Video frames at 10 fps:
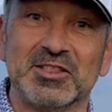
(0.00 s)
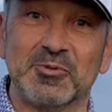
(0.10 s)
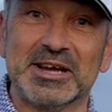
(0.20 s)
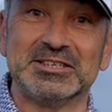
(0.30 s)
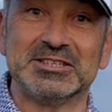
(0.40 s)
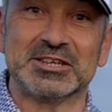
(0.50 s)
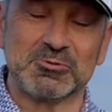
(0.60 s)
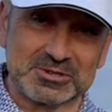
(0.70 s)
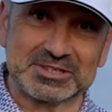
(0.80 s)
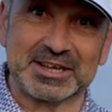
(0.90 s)
wedges
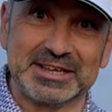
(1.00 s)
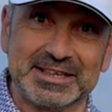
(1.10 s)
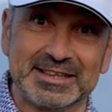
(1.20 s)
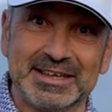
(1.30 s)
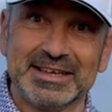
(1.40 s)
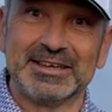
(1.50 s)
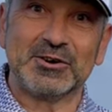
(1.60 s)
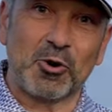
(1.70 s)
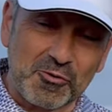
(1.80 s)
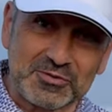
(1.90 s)
outside,
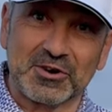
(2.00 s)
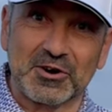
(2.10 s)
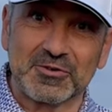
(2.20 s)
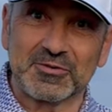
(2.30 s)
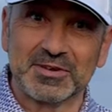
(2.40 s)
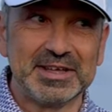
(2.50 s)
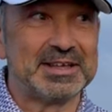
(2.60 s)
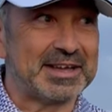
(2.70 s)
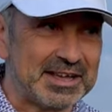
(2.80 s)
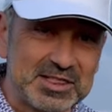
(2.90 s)
off turf,
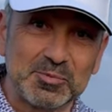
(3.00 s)
in the